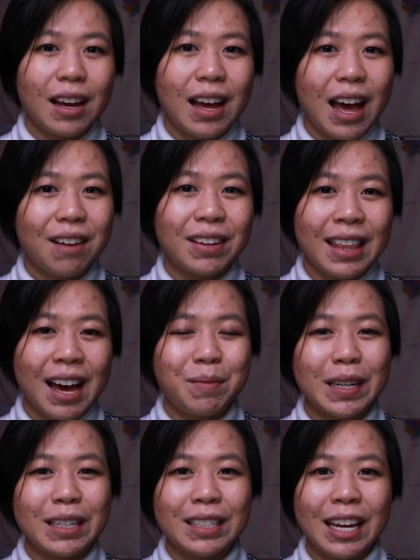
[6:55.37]
Having that
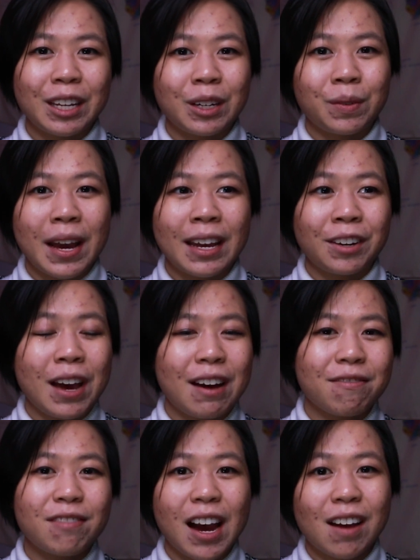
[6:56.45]
being taken away and you have
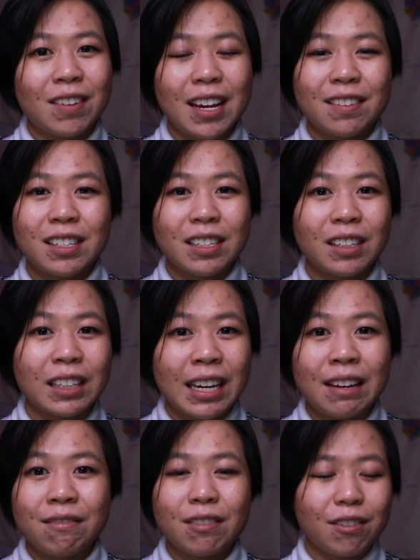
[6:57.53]
5 days to
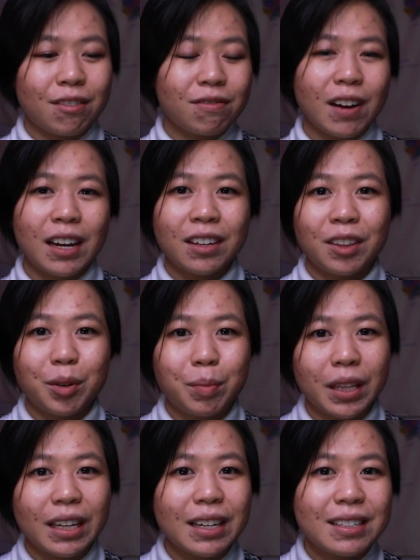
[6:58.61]
leave or find other
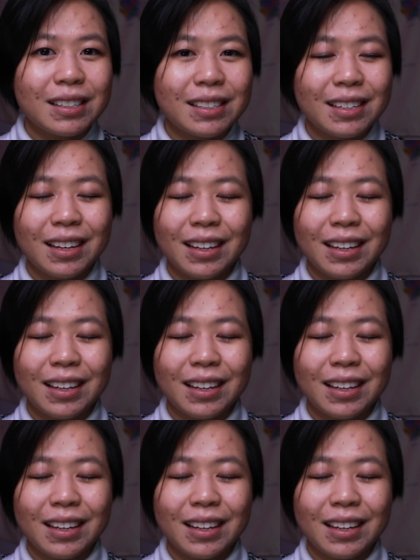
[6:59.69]
plans,